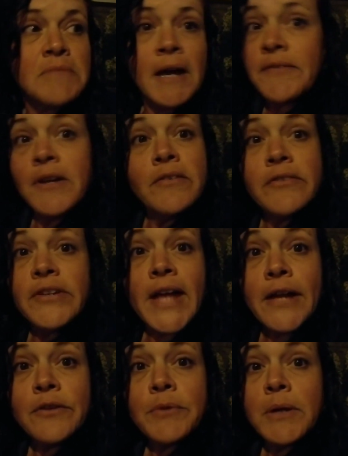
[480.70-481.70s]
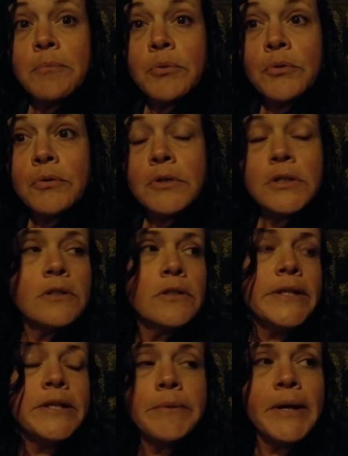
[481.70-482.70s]
I've never even had a Red Bull.
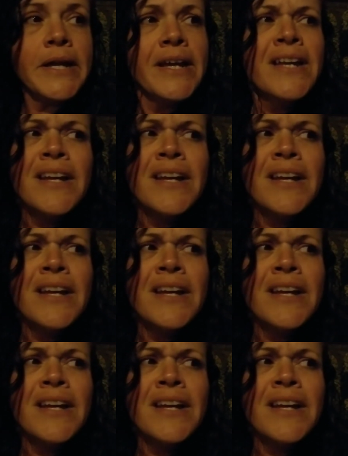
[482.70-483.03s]
Anyway,